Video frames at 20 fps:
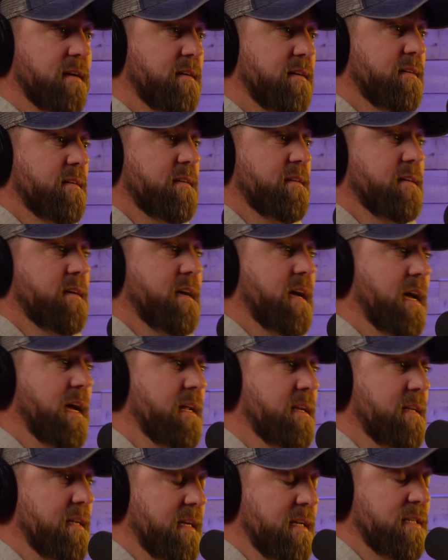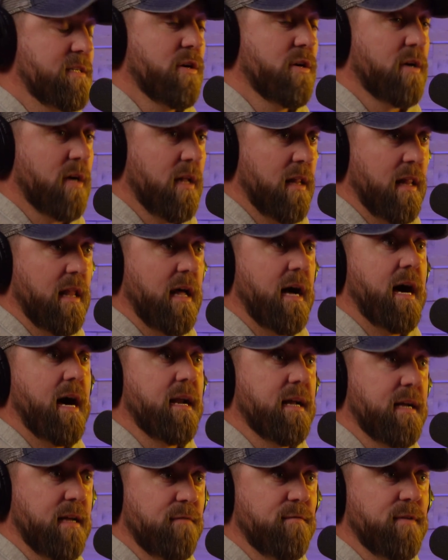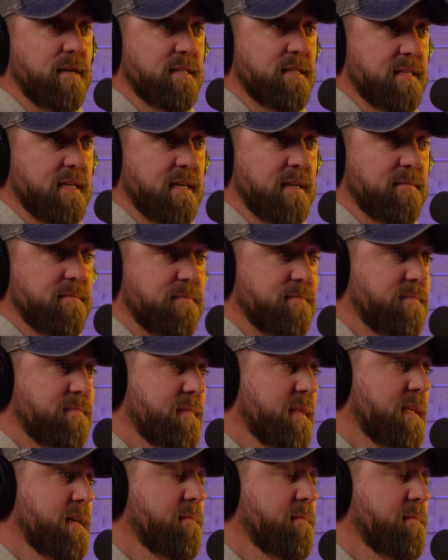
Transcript: Like, and it took a lot of convincing.